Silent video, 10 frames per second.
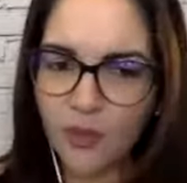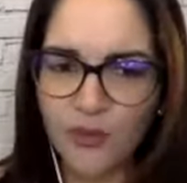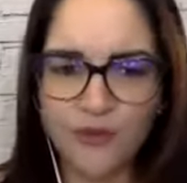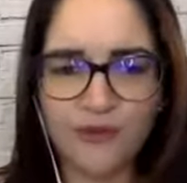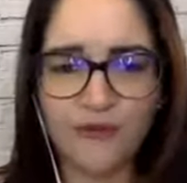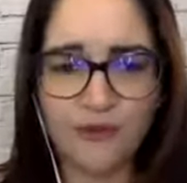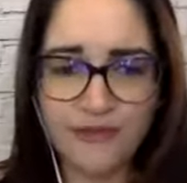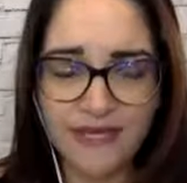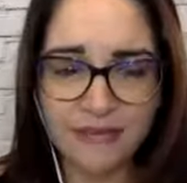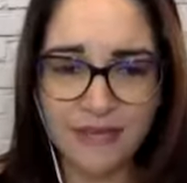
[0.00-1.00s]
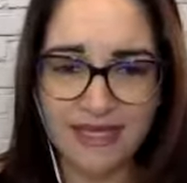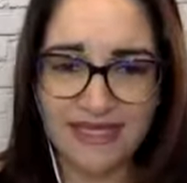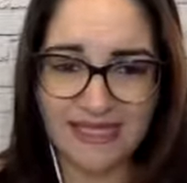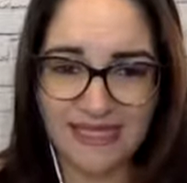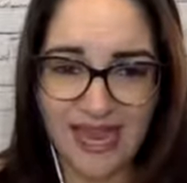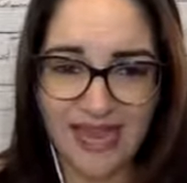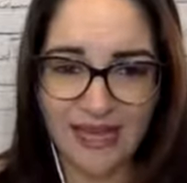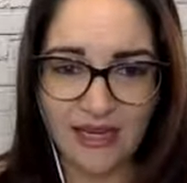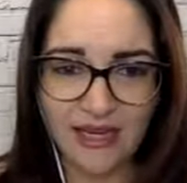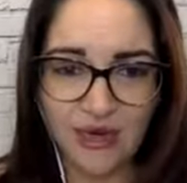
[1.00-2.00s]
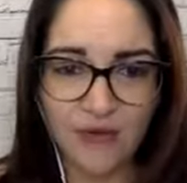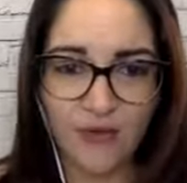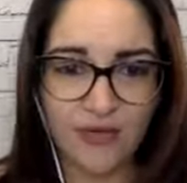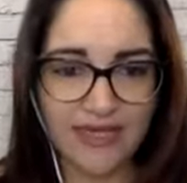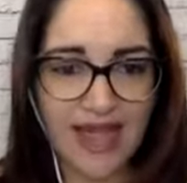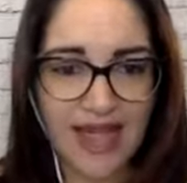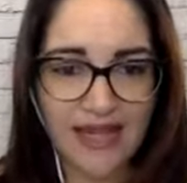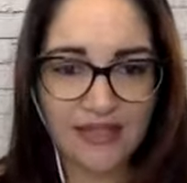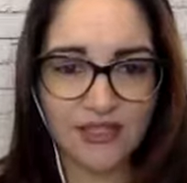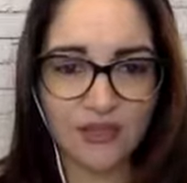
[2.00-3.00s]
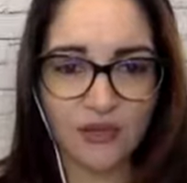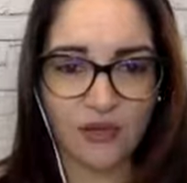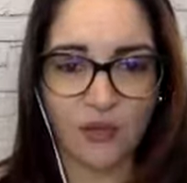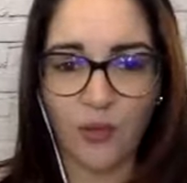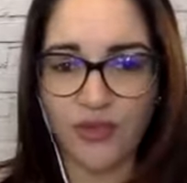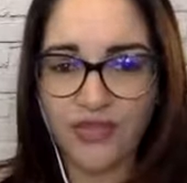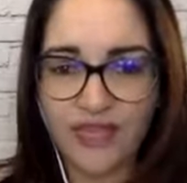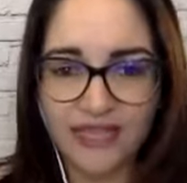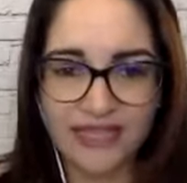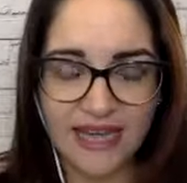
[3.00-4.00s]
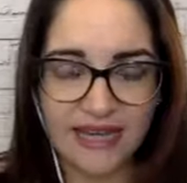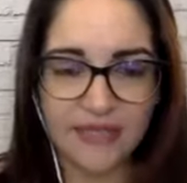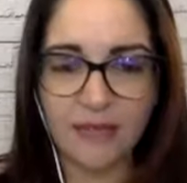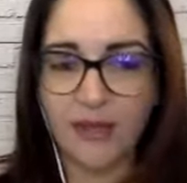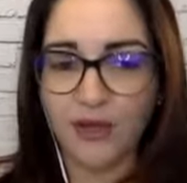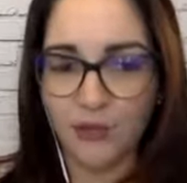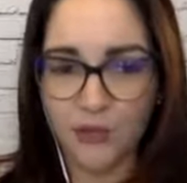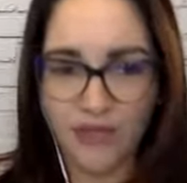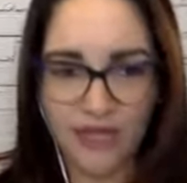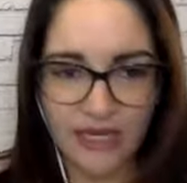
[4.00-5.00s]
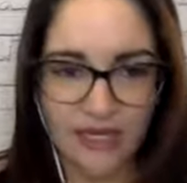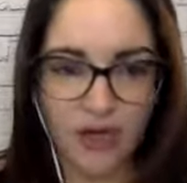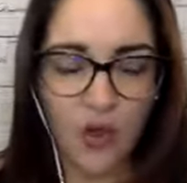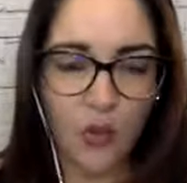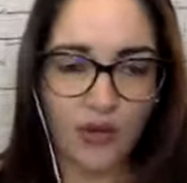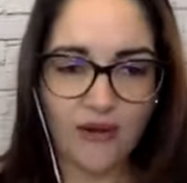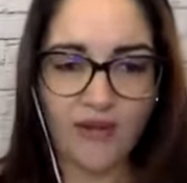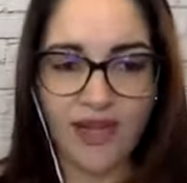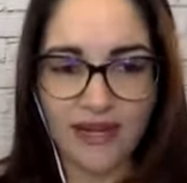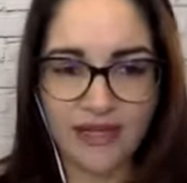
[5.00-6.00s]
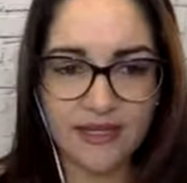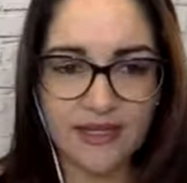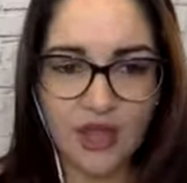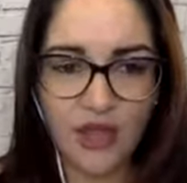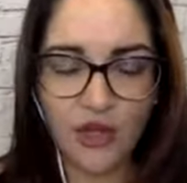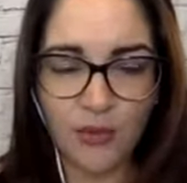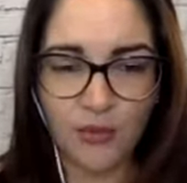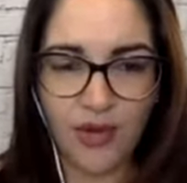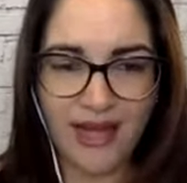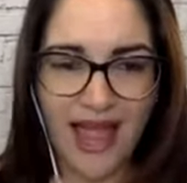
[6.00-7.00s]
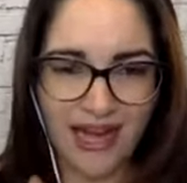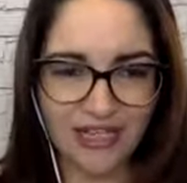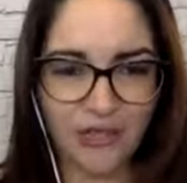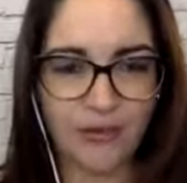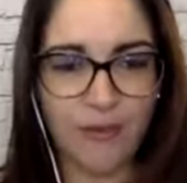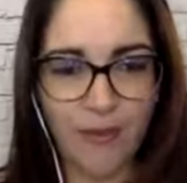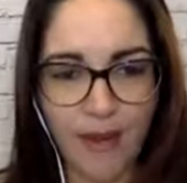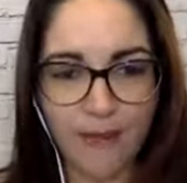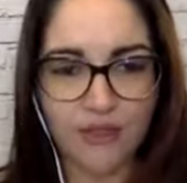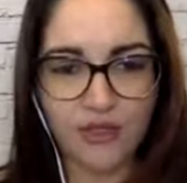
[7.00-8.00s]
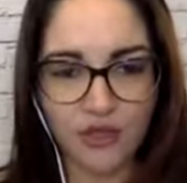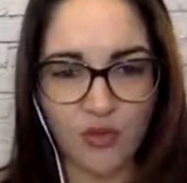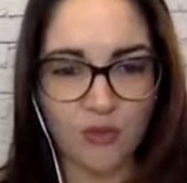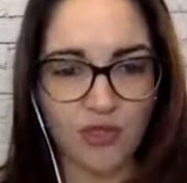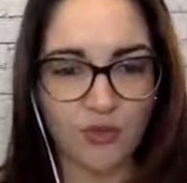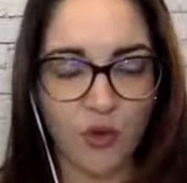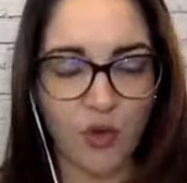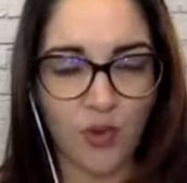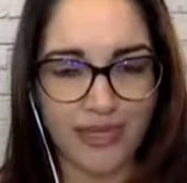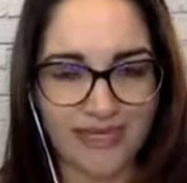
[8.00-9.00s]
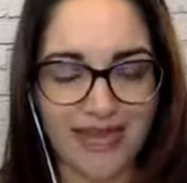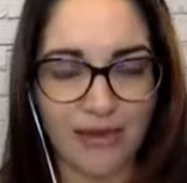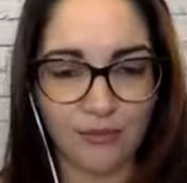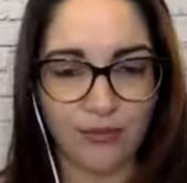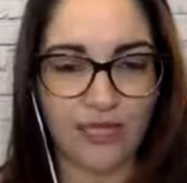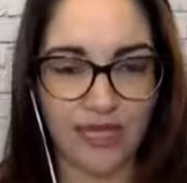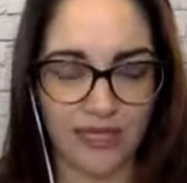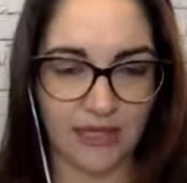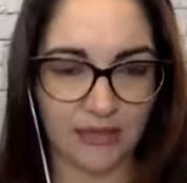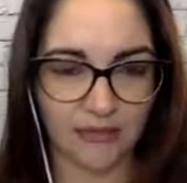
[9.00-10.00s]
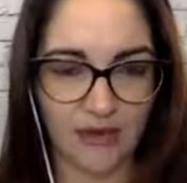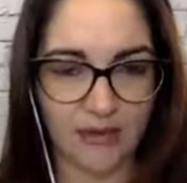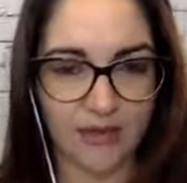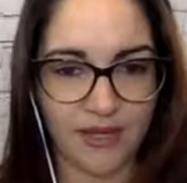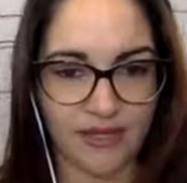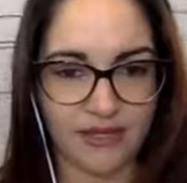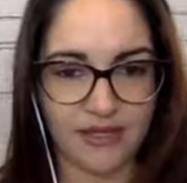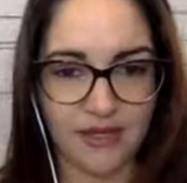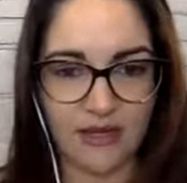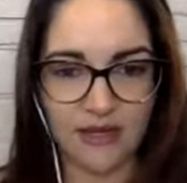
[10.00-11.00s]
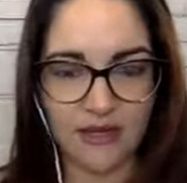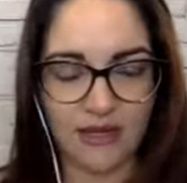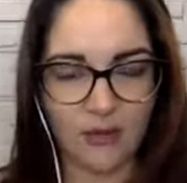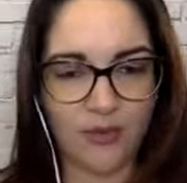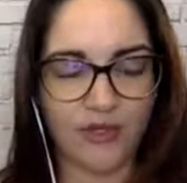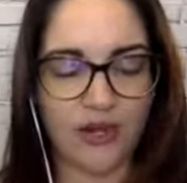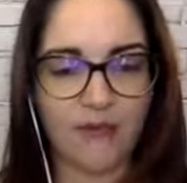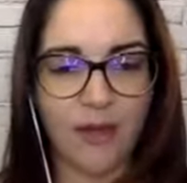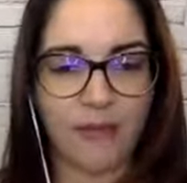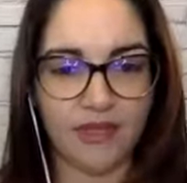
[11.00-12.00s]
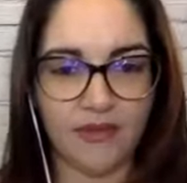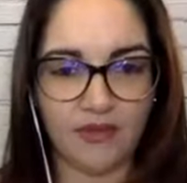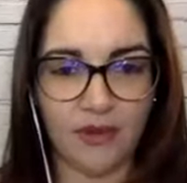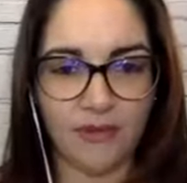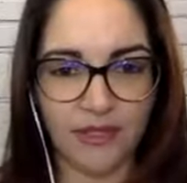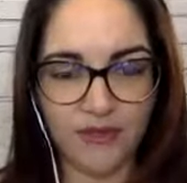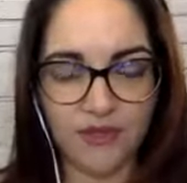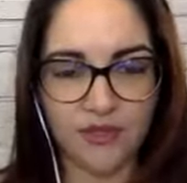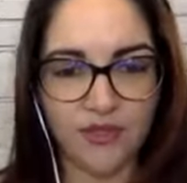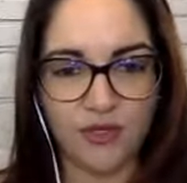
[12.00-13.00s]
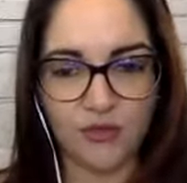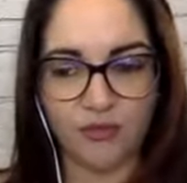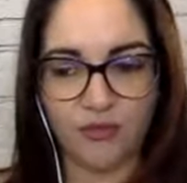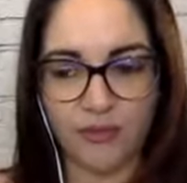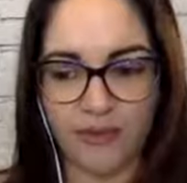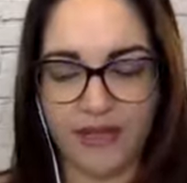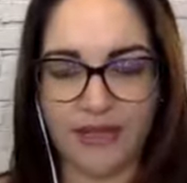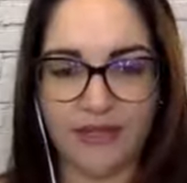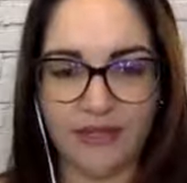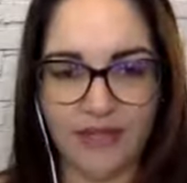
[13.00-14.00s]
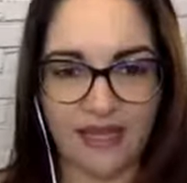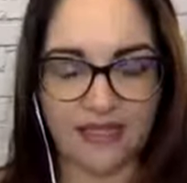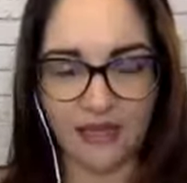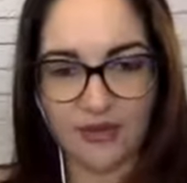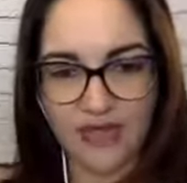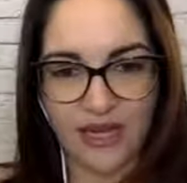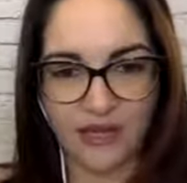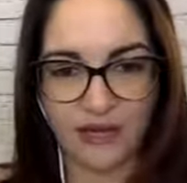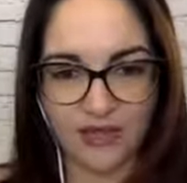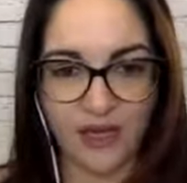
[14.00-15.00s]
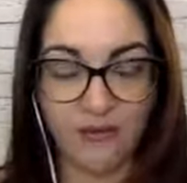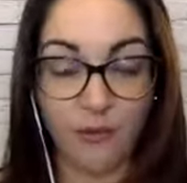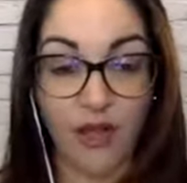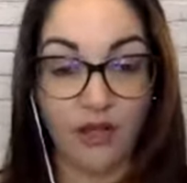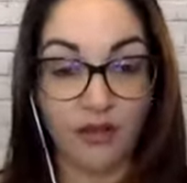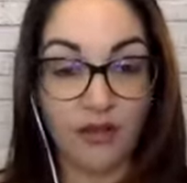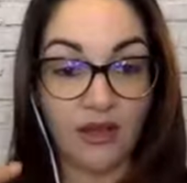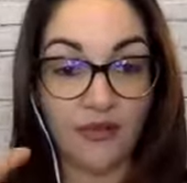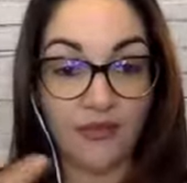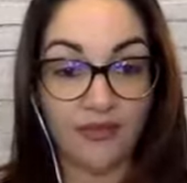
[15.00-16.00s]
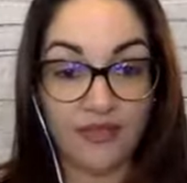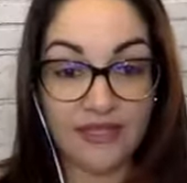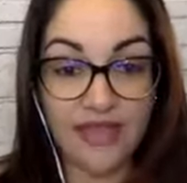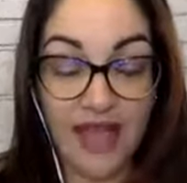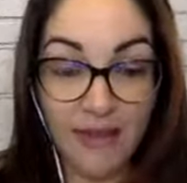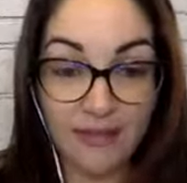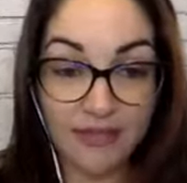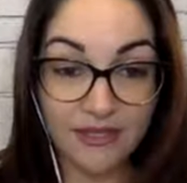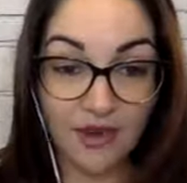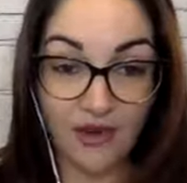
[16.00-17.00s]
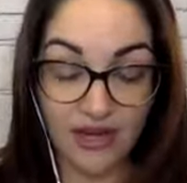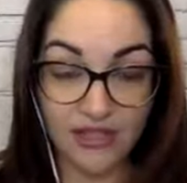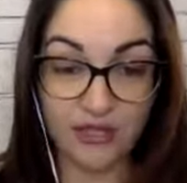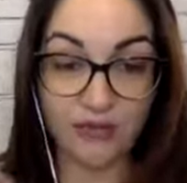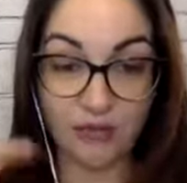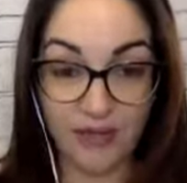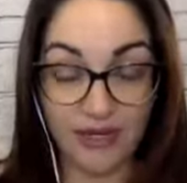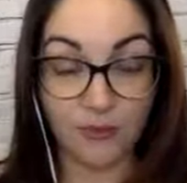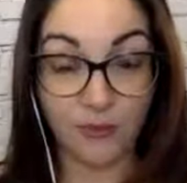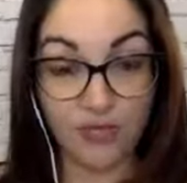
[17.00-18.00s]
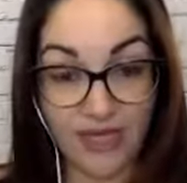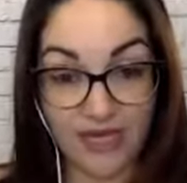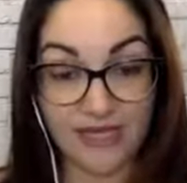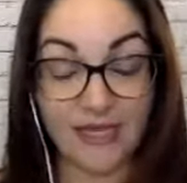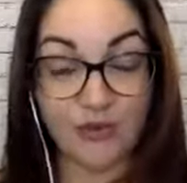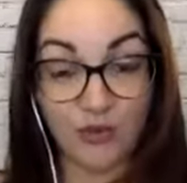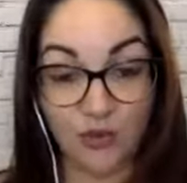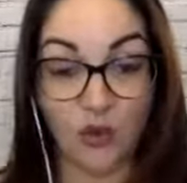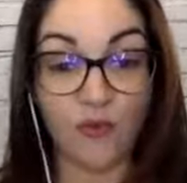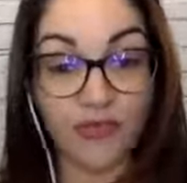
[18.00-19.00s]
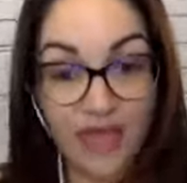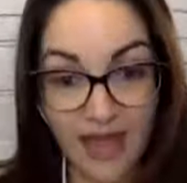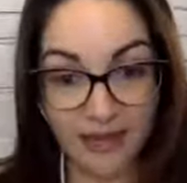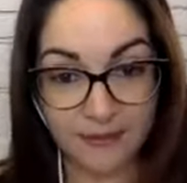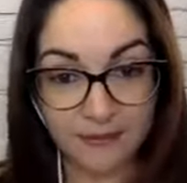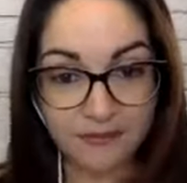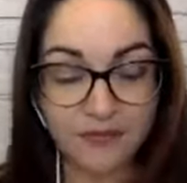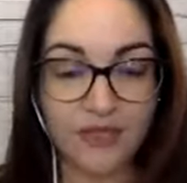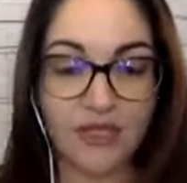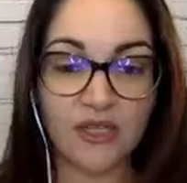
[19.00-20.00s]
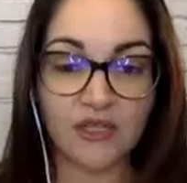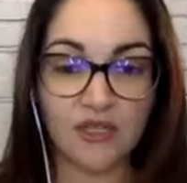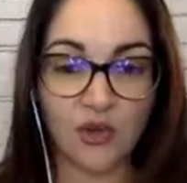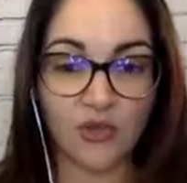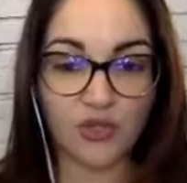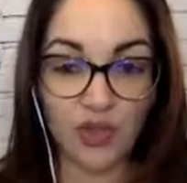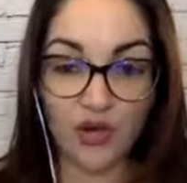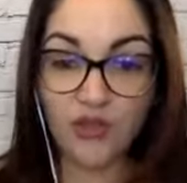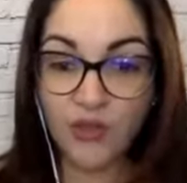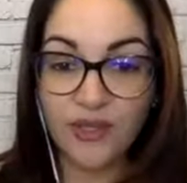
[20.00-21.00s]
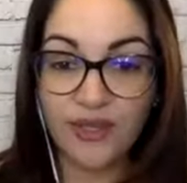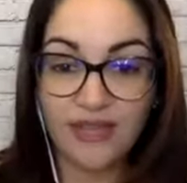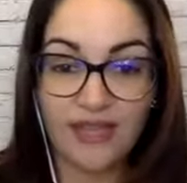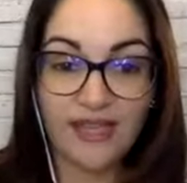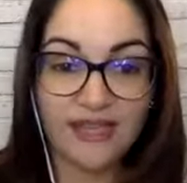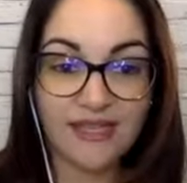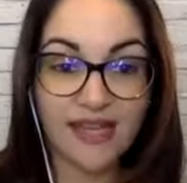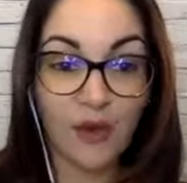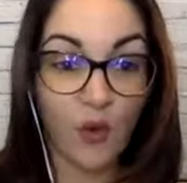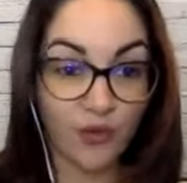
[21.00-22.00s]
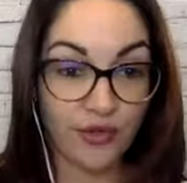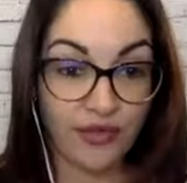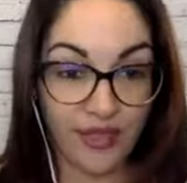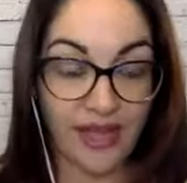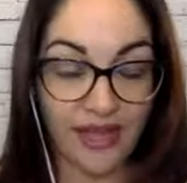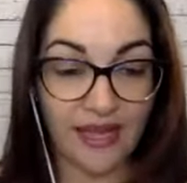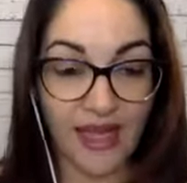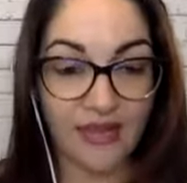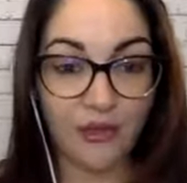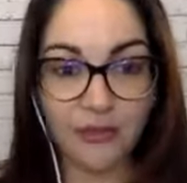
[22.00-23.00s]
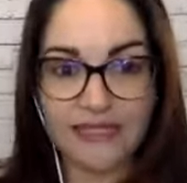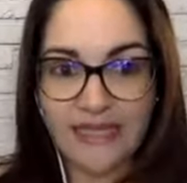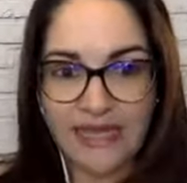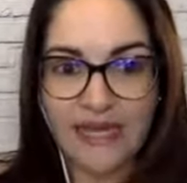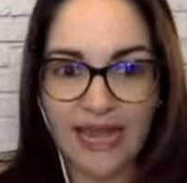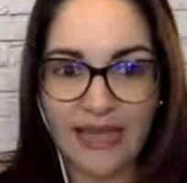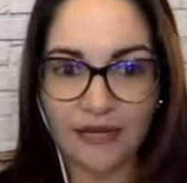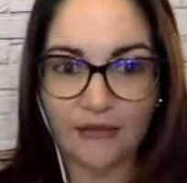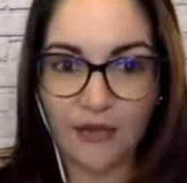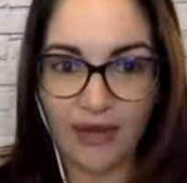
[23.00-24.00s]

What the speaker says: whether it's 15 minutes a day for a task, on one thing a day to make it a routine, whatever that is, your brain actually remembers so much more when it's a routine, right? Because like when we talk about beliefs, right? Beliefs are just repeated things that you say to yourself. Well, these habits are actually repeated routines that you do over time. So start doing the things or the thing, and you'll be dedicated for